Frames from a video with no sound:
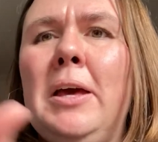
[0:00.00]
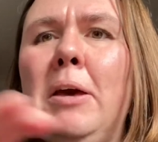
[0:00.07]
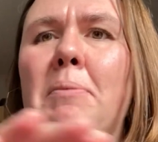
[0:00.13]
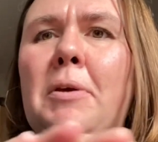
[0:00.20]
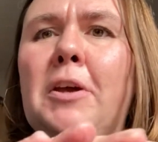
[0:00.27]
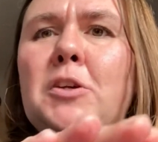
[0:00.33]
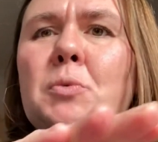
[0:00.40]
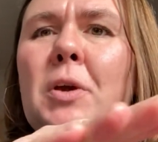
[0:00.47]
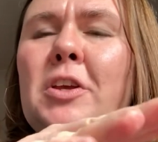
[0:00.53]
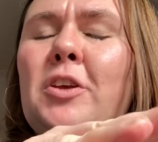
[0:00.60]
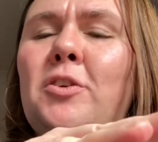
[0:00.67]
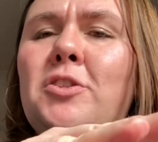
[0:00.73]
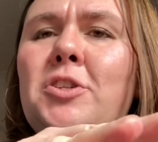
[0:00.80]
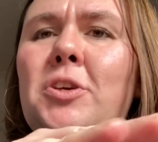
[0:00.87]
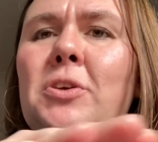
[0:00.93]
Because when you
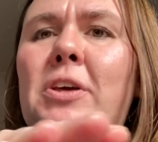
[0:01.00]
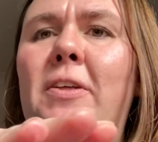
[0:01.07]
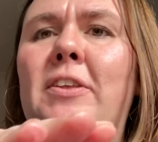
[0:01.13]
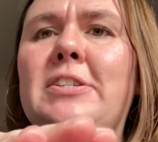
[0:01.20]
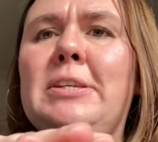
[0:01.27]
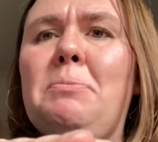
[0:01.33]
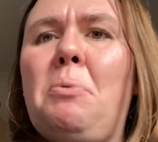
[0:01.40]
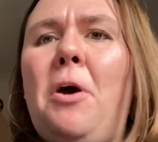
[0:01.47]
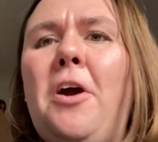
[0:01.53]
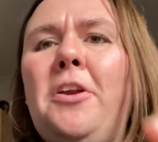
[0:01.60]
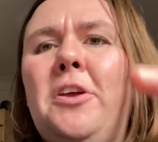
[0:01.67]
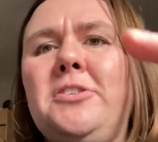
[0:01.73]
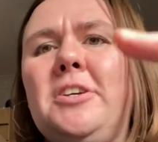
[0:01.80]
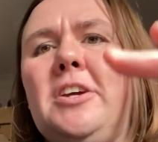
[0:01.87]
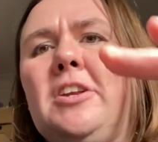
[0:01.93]
do that, the
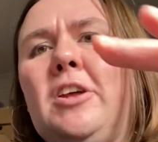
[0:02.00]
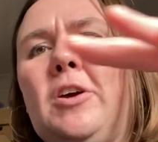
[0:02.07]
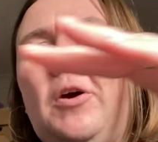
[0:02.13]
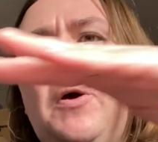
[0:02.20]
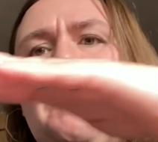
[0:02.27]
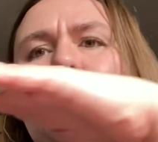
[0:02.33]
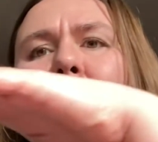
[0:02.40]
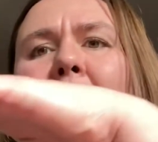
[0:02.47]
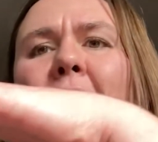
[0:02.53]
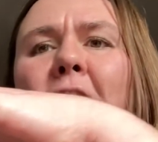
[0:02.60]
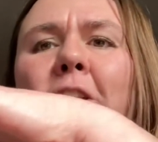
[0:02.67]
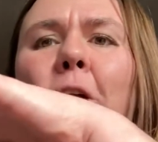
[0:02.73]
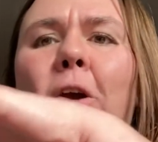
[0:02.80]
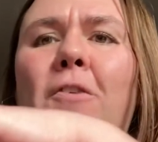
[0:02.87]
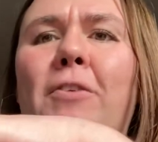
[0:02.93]
sopranos are going to come, they're going
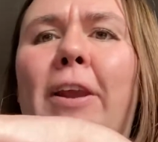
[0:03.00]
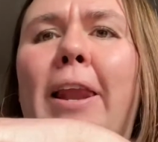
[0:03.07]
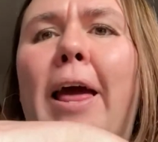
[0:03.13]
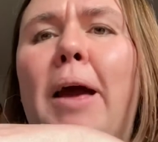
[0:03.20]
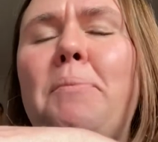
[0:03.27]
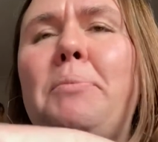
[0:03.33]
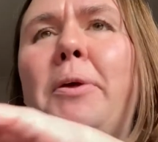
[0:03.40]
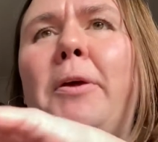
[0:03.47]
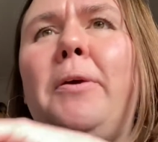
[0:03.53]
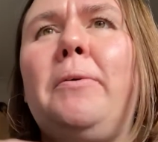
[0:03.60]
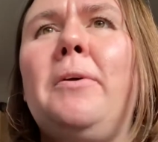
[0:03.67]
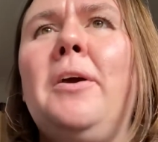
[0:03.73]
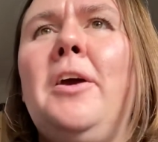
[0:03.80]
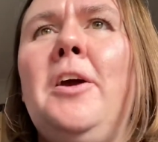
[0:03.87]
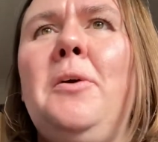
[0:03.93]
to overlap you
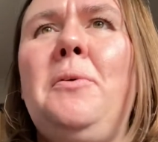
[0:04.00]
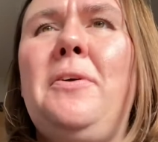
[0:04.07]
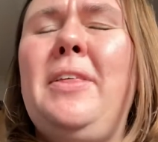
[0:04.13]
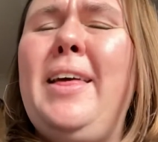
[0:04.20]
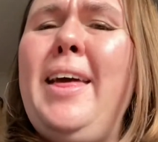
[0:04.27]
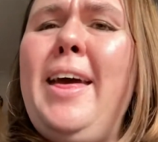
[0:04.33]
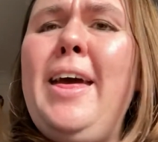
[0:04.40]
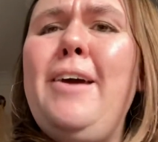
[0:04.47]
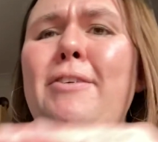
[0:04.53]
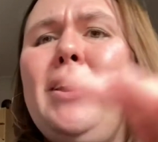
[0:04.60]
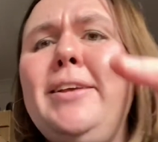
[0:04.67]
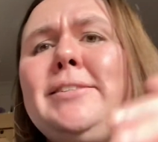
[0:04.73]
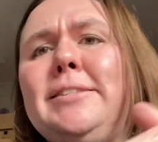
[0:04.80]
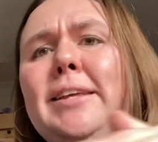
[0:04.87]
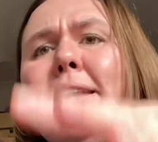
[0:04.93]
with
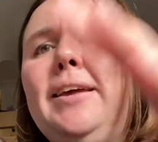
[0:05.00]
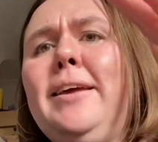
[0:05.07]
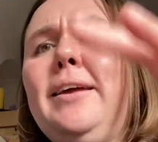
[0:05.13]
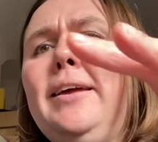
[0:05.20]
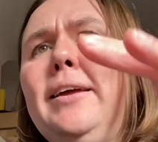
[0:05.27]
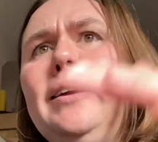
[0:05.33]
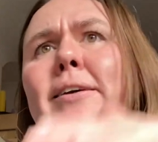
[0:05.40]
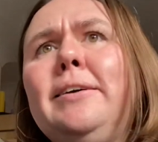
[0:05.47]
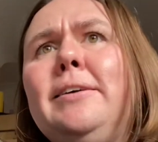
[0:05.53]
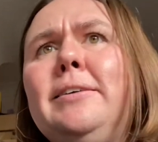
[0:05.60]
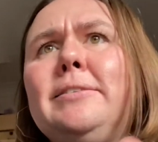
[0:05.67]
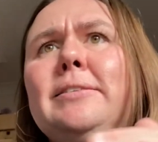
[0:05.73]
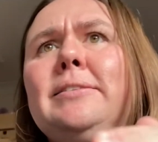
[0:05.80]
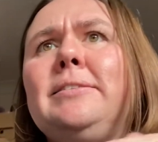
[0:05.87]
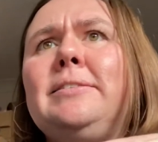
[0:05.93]
every
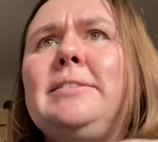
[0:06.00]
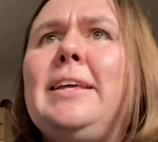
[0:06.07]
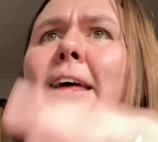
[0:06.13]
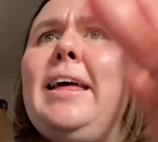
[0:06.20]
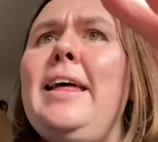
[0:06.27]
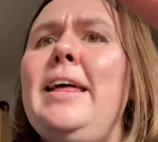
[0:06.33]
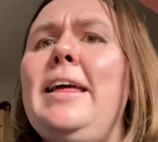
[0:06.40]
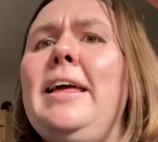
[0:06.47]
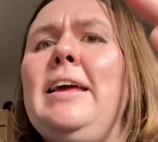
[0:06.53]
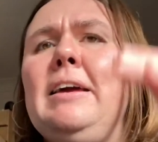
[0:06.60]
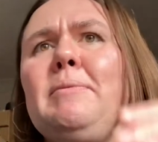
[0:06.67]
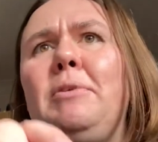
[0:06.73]
single day.